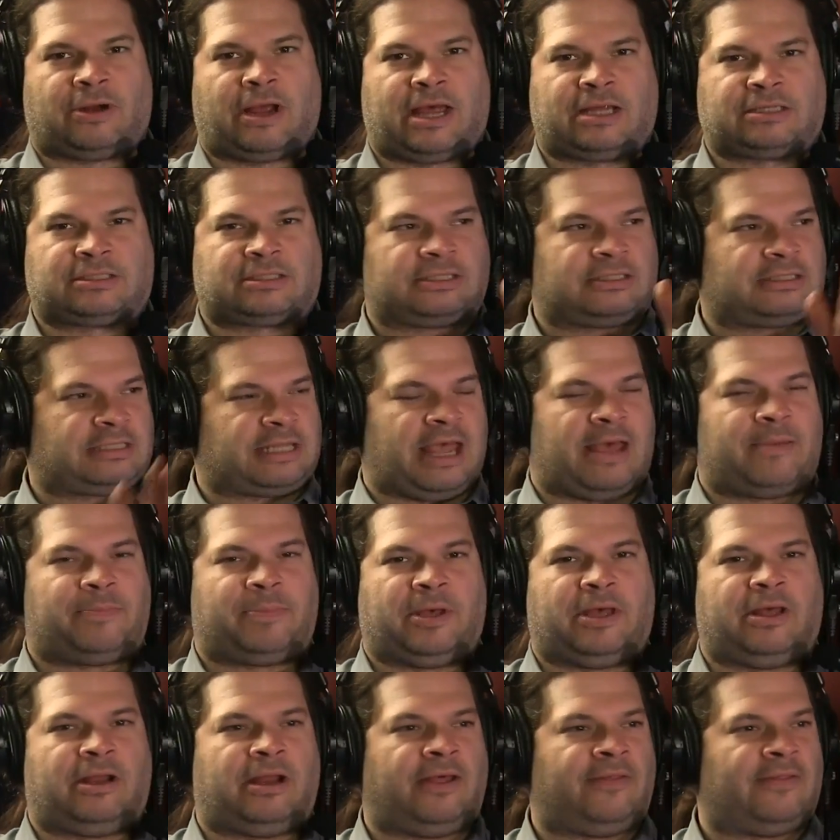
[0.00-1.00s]
has to stamp
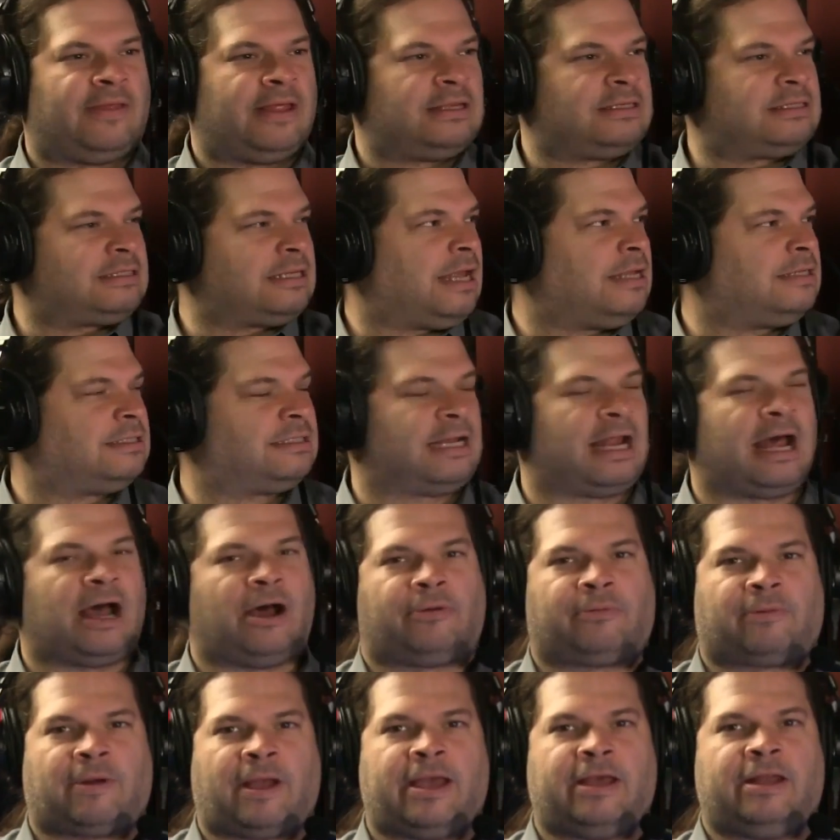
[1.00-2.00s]
it and then sends it
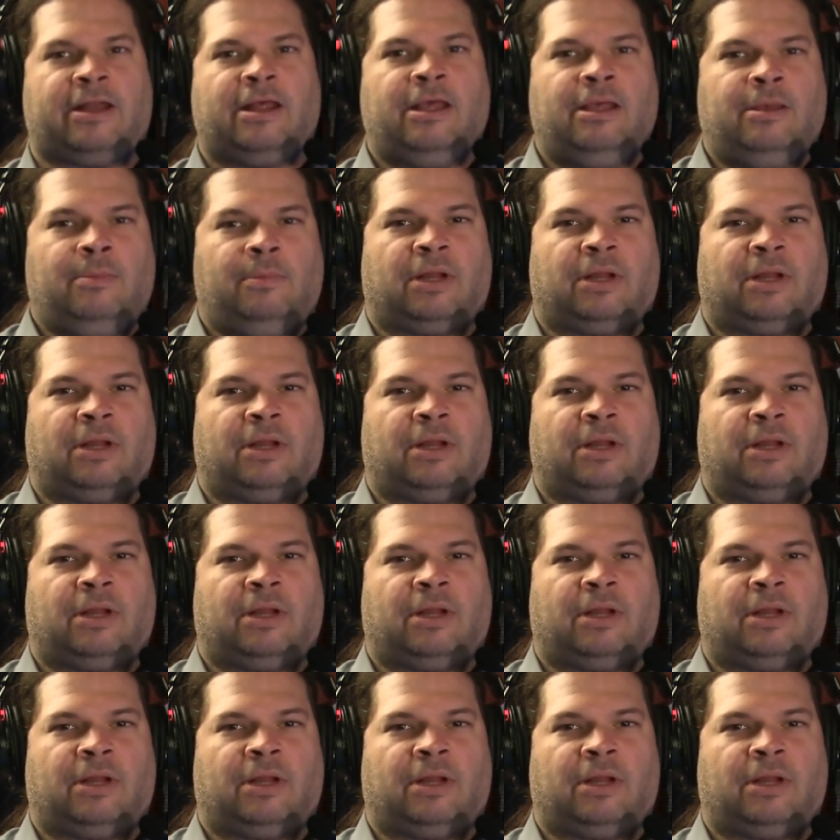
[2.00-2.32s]
out, right?